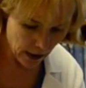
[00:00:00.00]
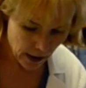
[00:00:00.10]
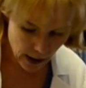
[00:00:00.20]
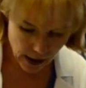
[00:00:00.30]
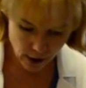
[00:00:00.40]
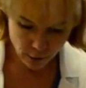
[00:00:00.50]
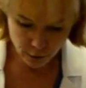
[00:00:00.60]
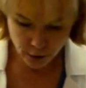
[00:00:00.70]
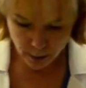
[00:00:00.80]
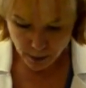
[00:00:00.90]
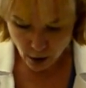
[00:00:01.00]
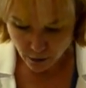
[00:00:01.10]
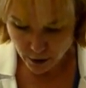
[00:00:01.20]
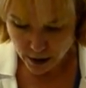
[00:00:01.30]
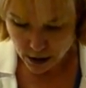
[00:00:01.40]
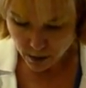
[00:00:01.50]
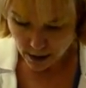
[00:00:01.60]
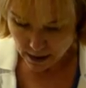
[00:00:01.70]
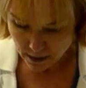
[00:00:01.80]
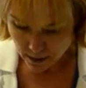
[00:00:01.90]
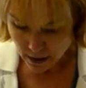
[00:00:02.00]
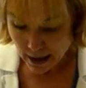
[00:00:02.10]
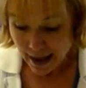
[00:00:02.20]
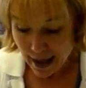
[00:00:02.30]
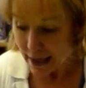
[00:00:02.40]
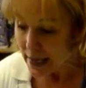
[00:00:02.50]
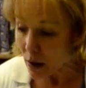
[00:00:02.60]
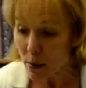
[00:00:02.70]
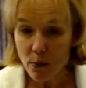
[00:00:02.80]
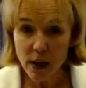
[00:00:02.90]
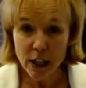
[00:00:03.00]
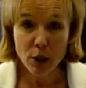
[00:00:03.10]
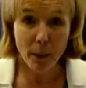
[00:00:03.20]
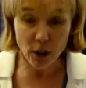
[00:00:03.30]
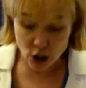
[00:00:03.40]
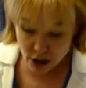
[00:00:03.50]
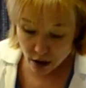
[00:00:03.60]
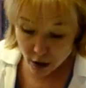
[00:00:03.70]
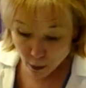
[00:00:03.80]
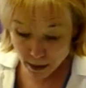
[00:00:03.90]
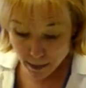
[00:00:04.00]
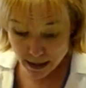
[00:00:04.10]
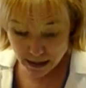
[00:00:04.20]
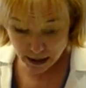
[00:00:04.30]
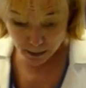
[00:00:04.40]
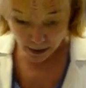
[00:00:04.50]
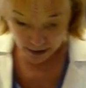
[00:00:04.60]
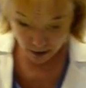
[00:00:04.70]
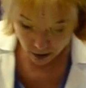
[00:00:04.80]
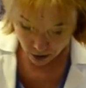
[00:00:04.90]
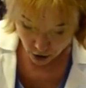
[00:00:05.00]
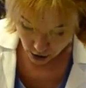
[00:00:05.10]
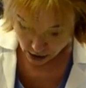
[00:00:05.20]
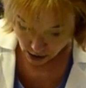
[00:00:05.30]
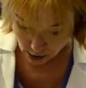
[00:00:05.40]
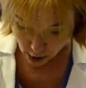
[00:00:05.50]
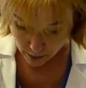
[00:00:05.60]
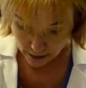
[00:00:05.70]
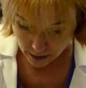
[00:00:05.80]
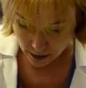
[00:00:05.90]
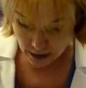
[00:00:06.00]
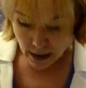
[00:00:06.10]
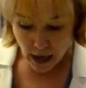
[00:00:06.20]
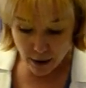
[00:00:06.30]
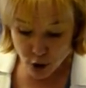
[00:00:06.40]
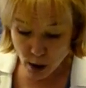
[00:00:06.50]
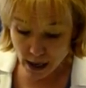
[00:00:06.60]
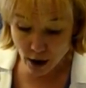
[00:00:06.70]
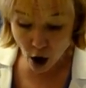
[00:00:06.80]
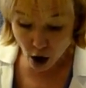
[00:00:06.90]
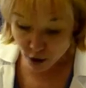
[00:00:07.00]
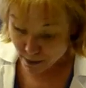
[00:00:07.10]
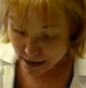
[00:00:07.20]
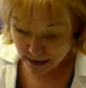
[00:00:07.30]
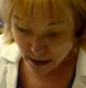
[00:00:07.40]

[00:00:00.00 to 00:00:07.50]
and flip it over this way. And now I'm ready to put just a little bit of basting spray, just a little bit. I've tried all the basting